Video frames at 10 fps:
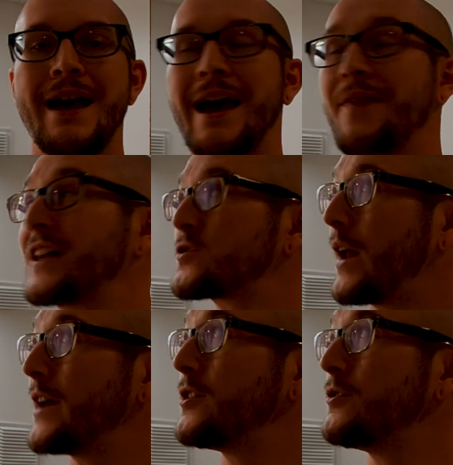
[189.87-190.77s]
And that's
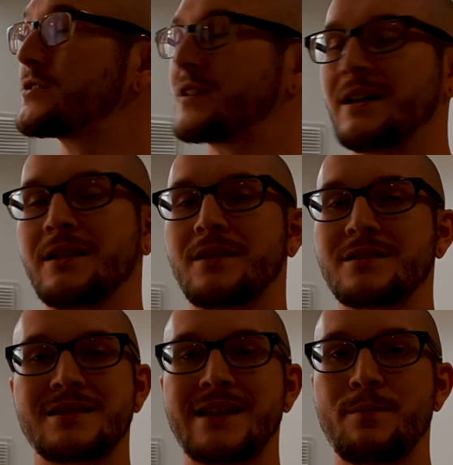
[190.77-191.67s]
what I use. It
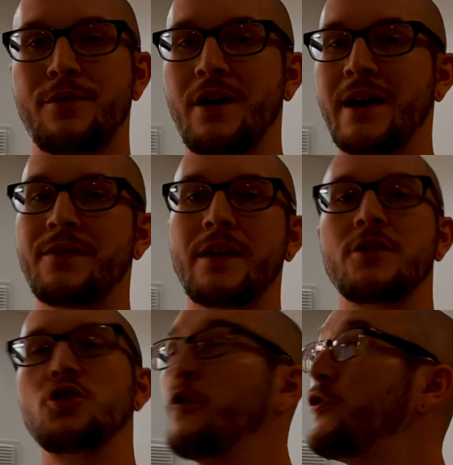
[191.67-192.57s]
does the same thing. And then
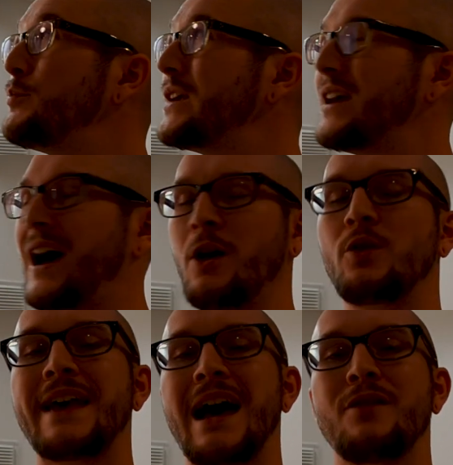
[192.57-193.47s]
the UVB, I
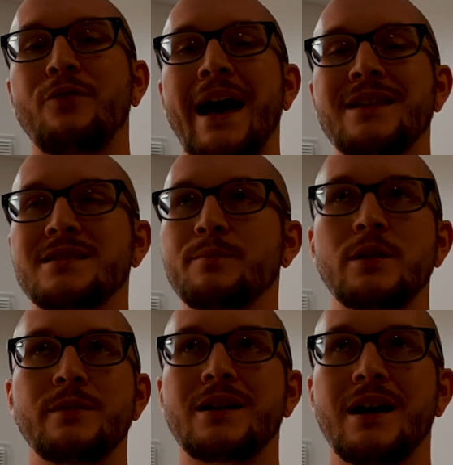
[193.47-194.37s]
only have that
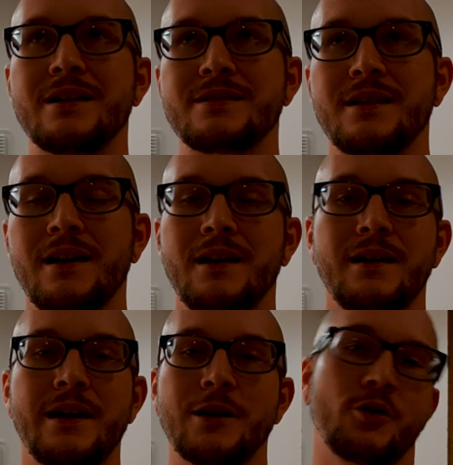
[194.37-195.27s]
simply because
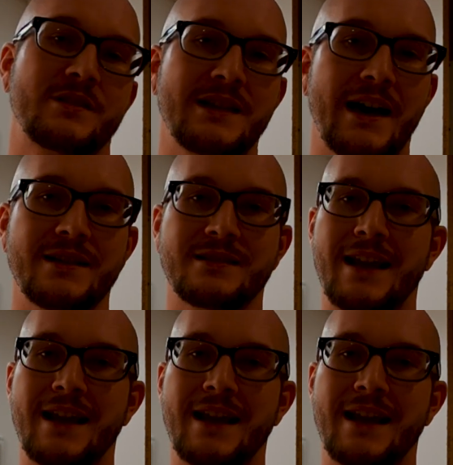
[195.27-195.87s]
it looks nice.